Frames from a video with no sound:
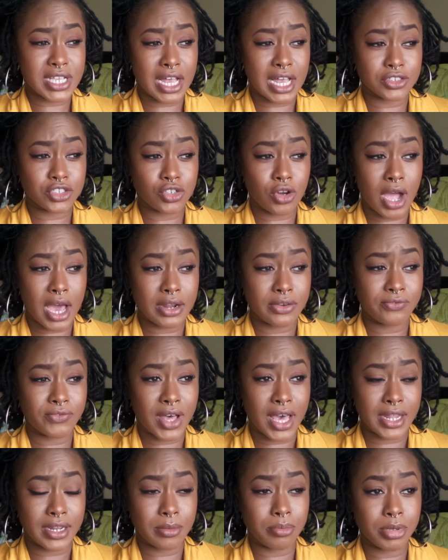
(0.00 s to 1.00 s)
I'll try to
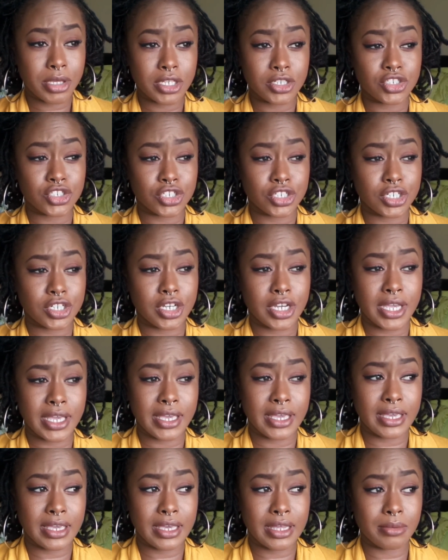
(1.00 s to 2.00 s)
find a picture
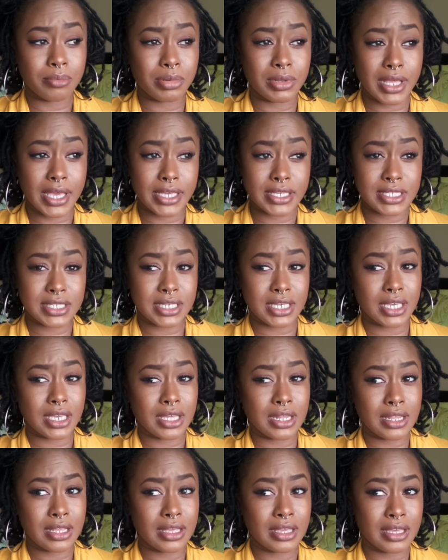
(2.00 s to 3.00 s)
and place
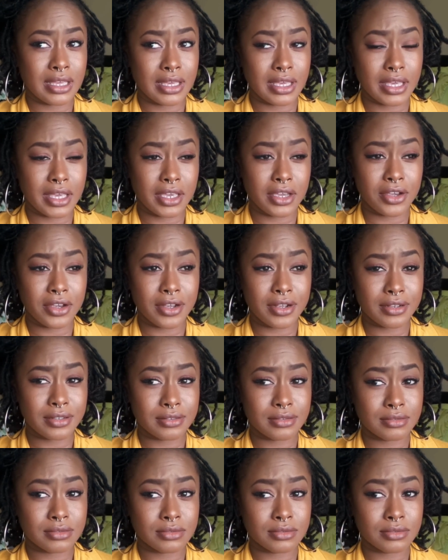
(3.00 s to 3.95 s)
it here.